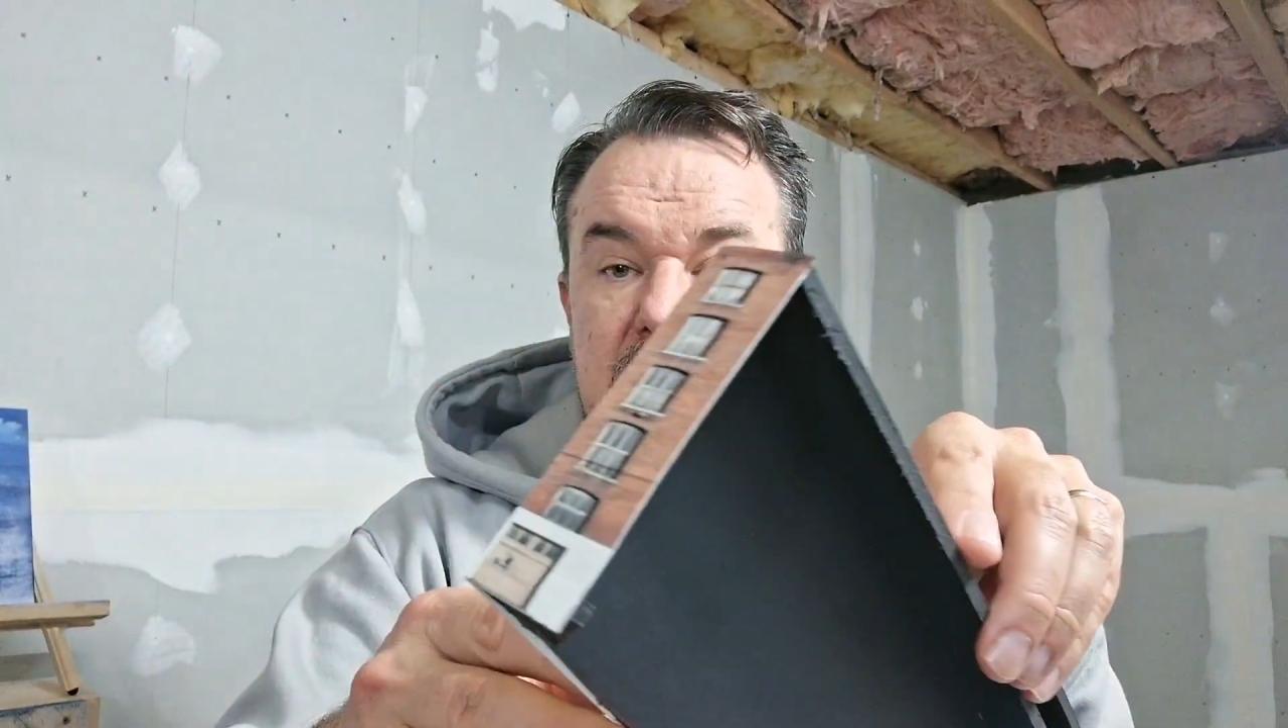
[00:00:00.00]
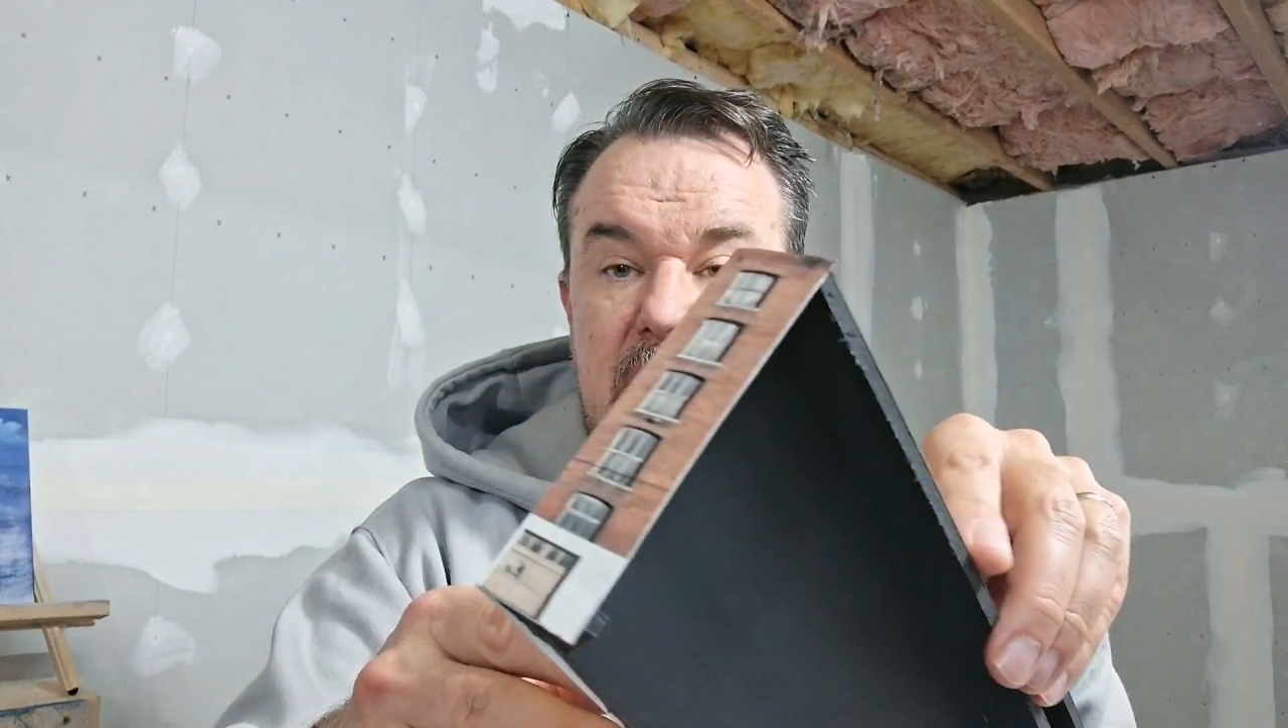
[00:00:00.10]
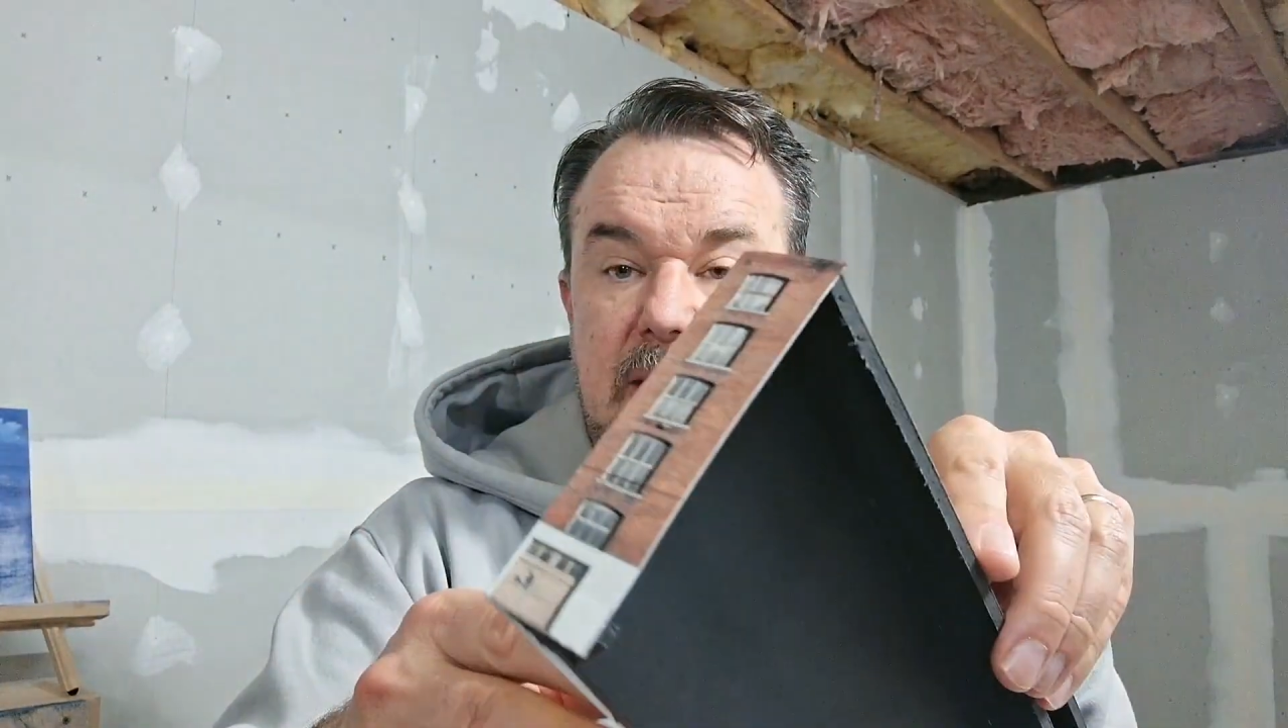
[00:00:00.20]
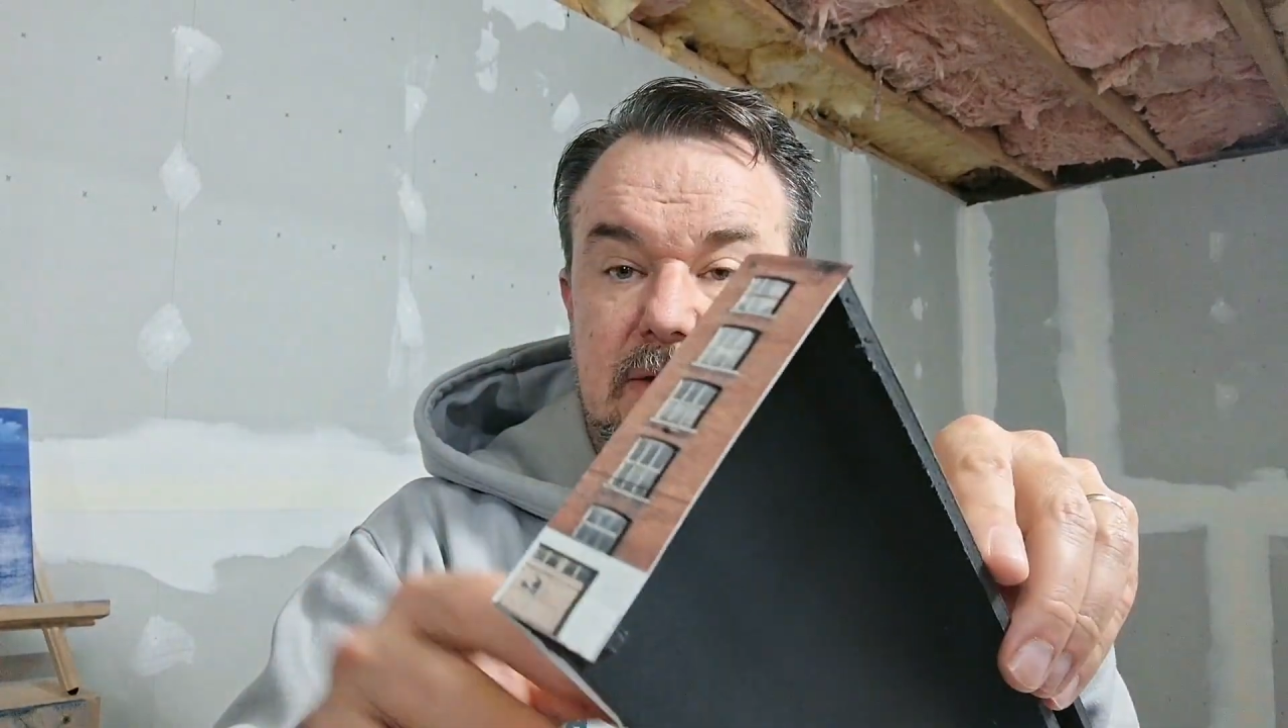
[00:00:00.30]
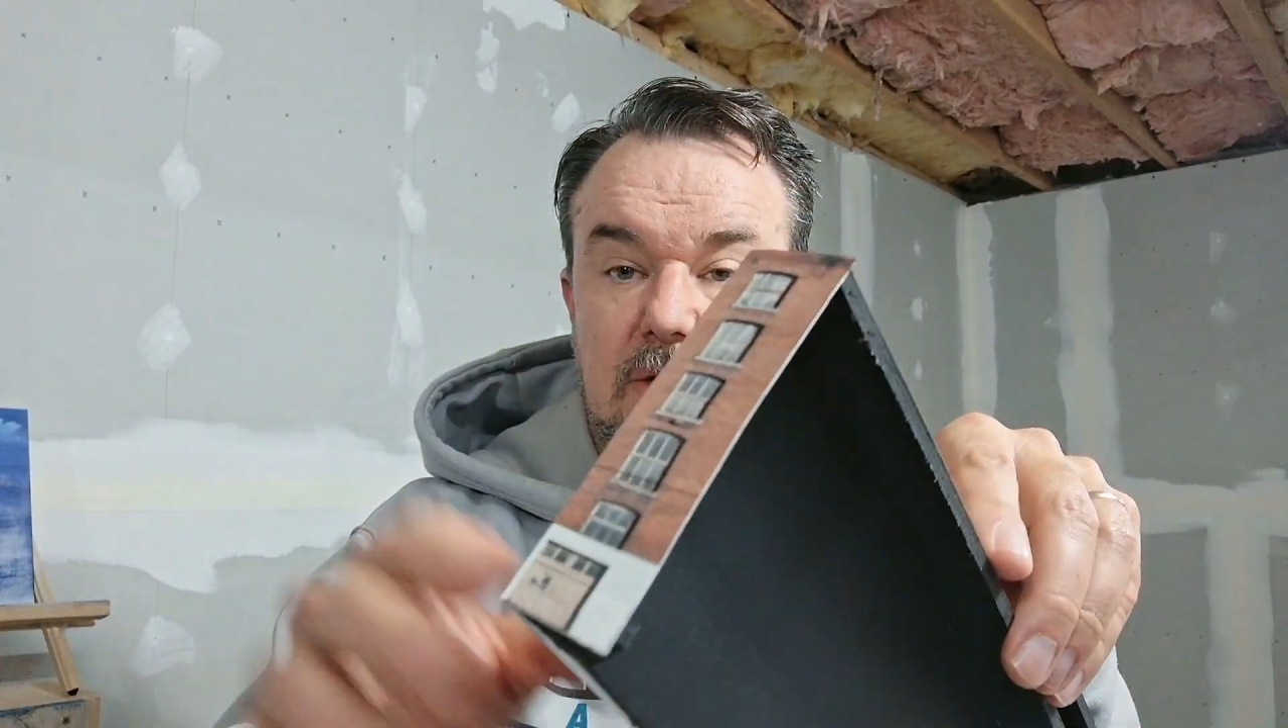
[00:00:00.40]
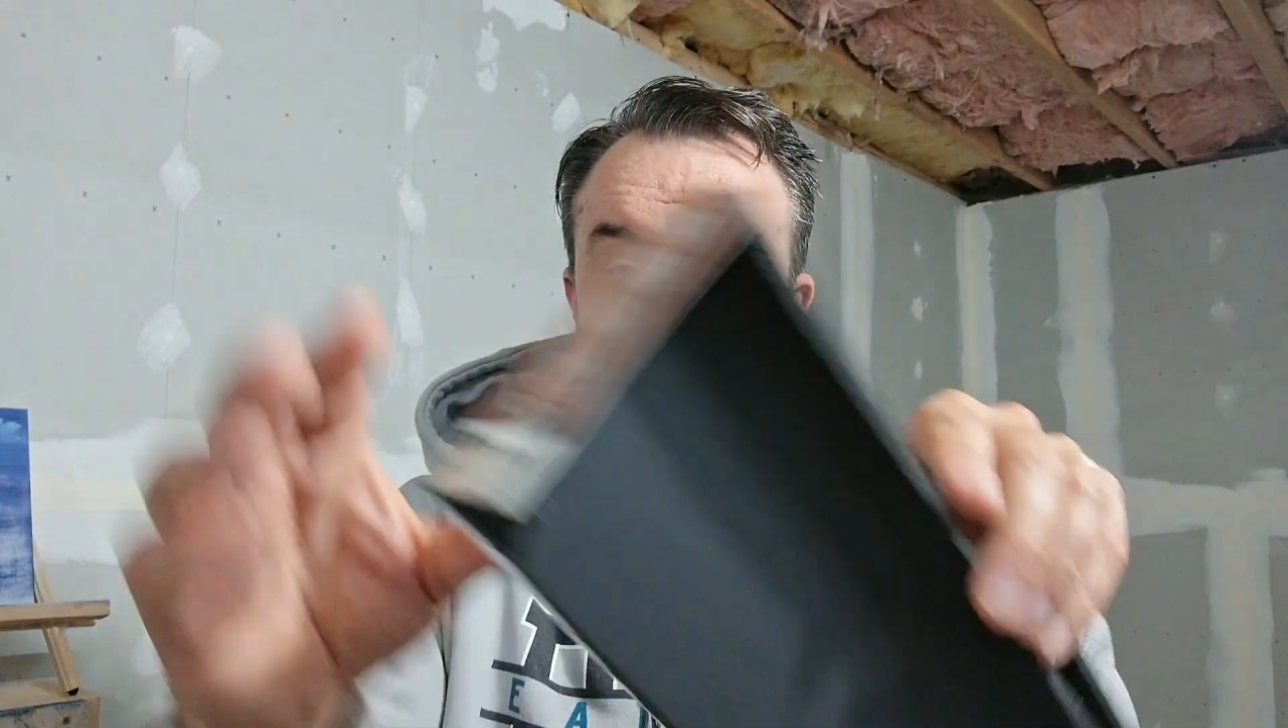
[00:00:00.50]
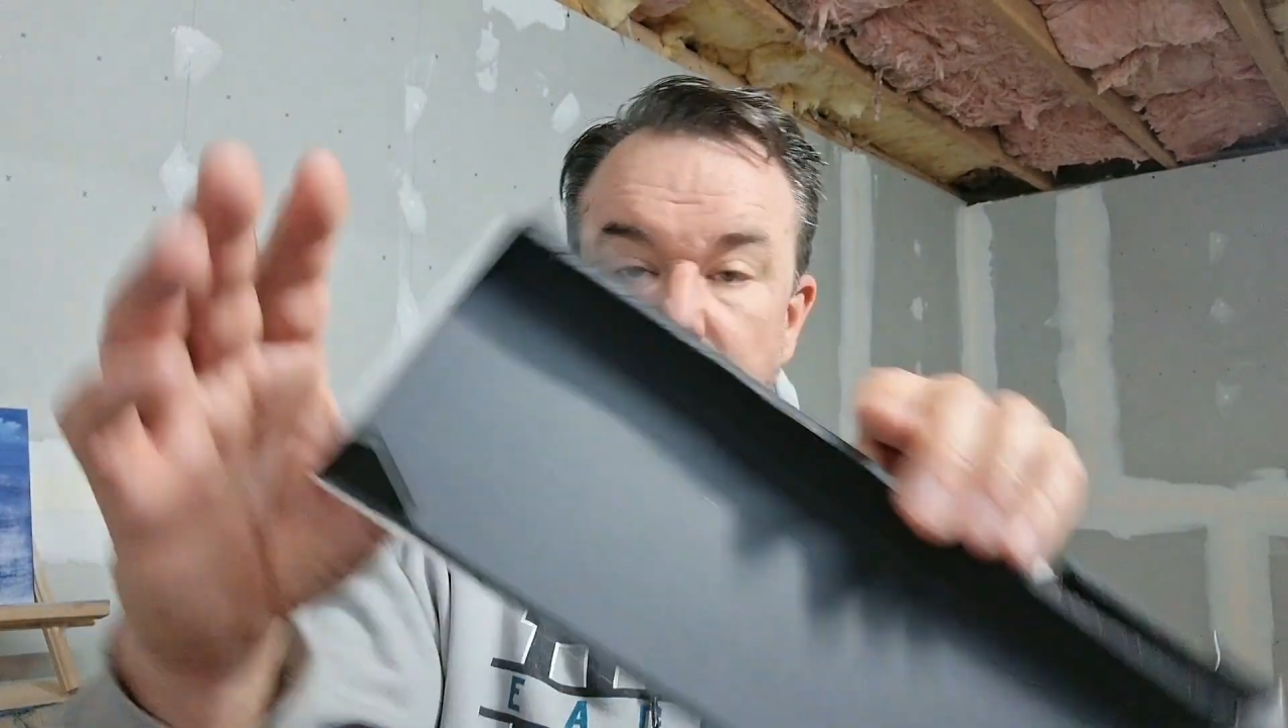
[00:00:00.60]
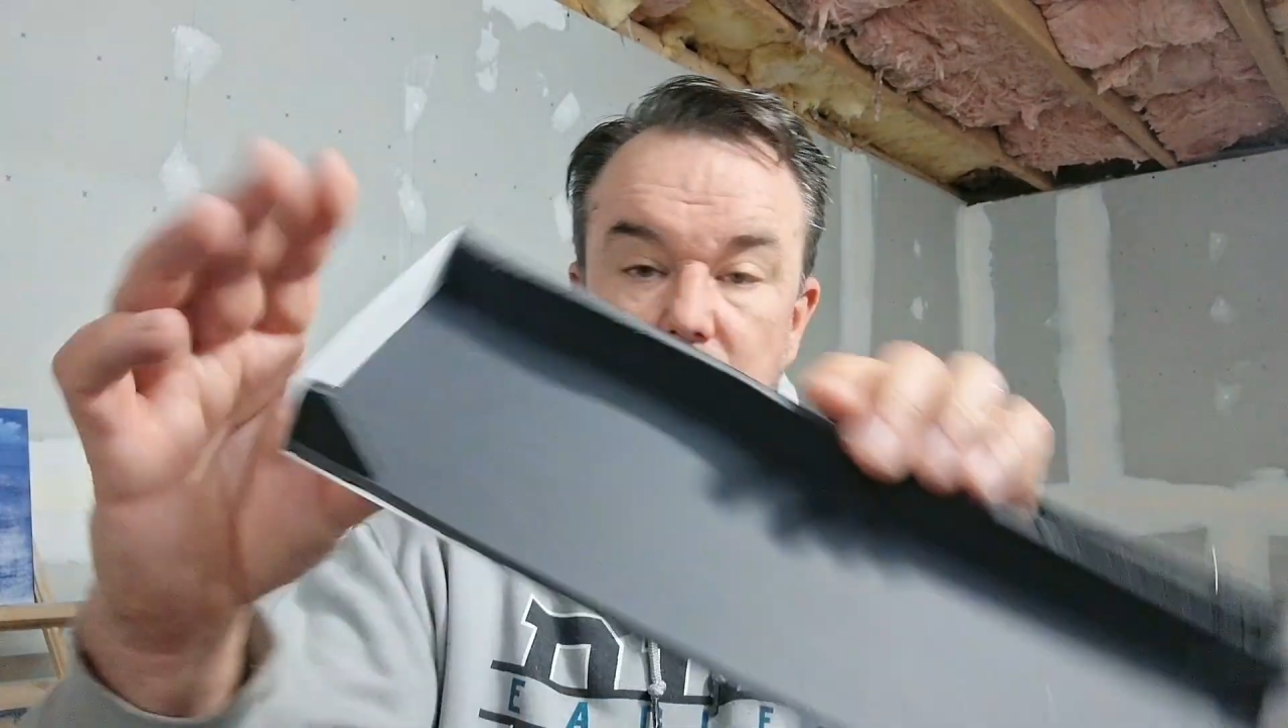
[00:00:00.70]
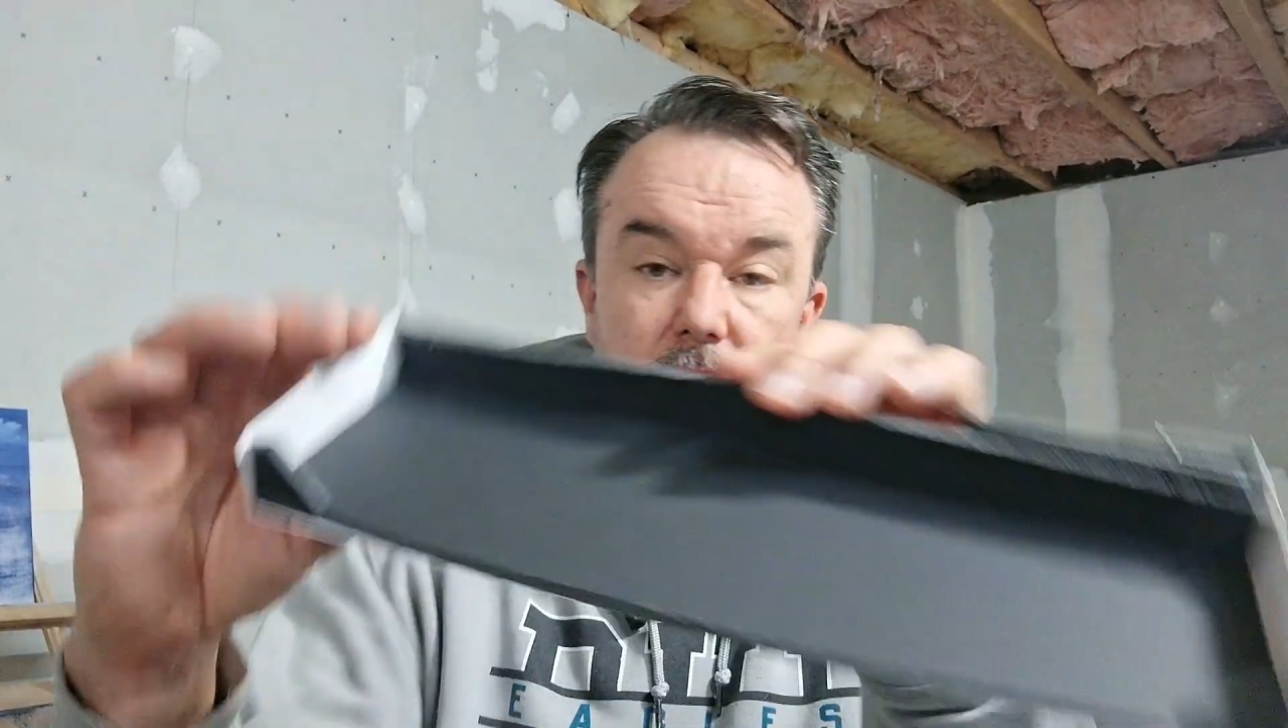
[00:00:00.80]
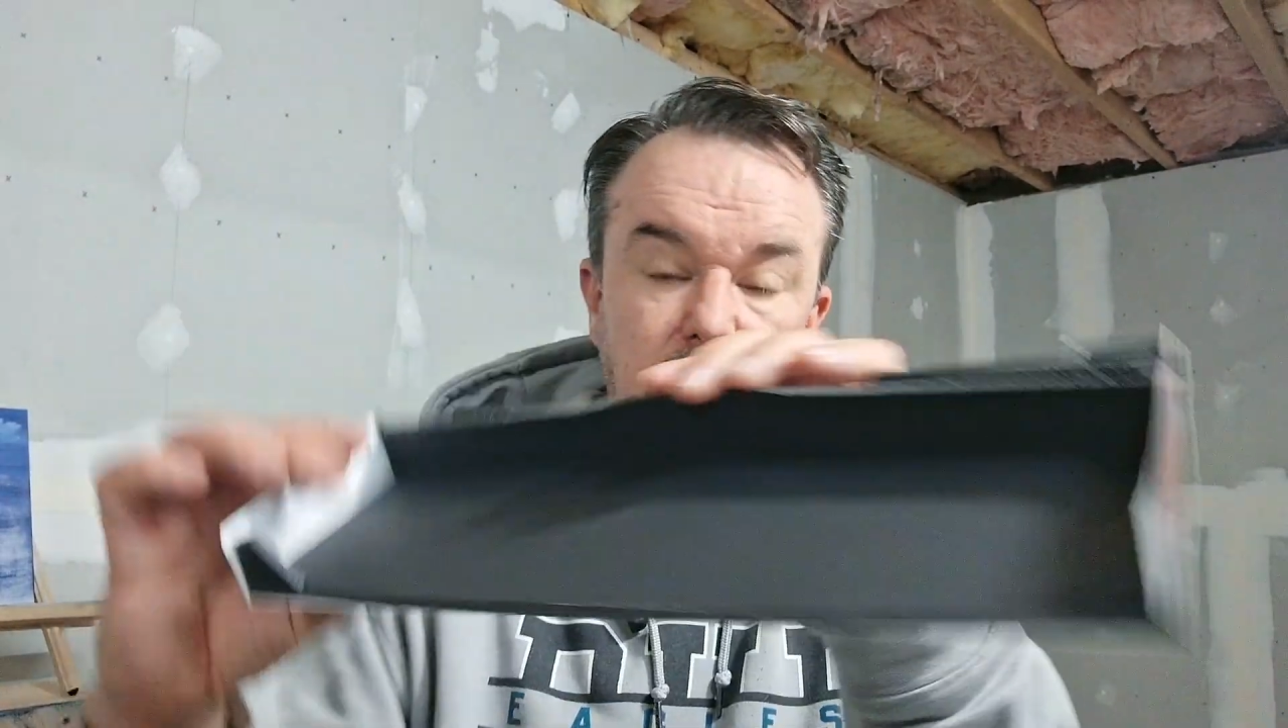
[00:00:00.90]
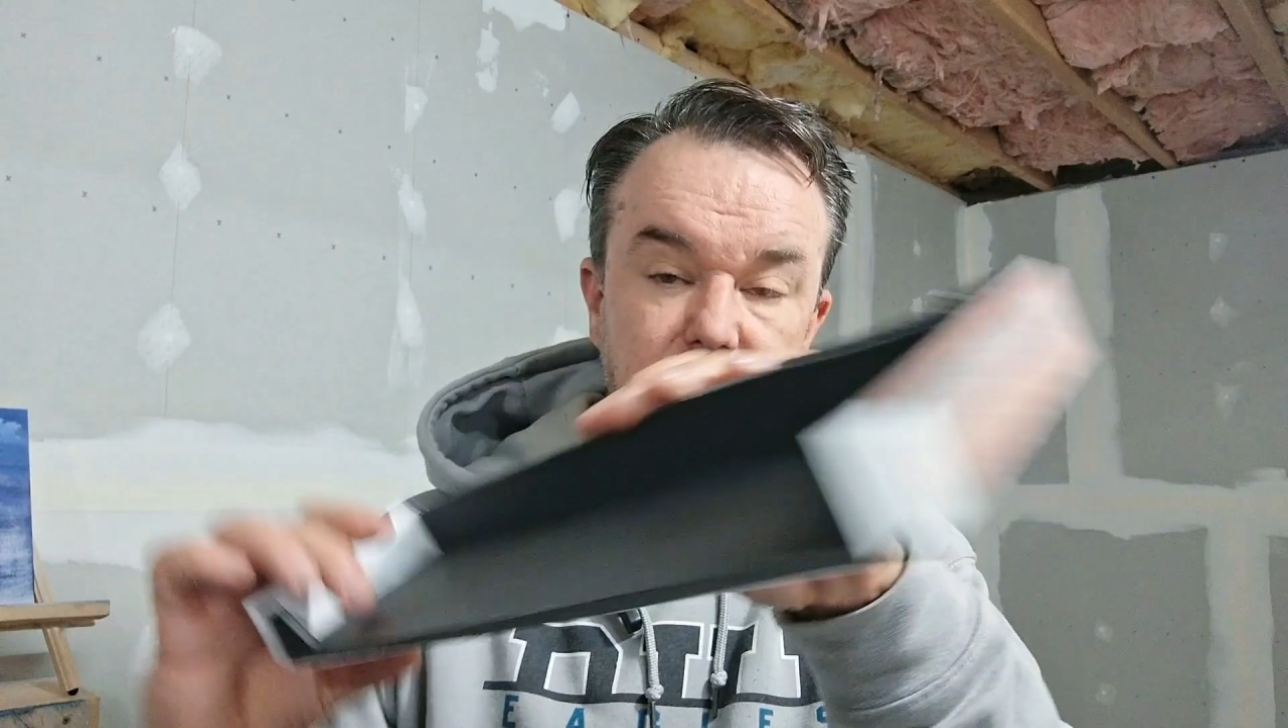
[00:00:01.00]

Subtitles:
has corners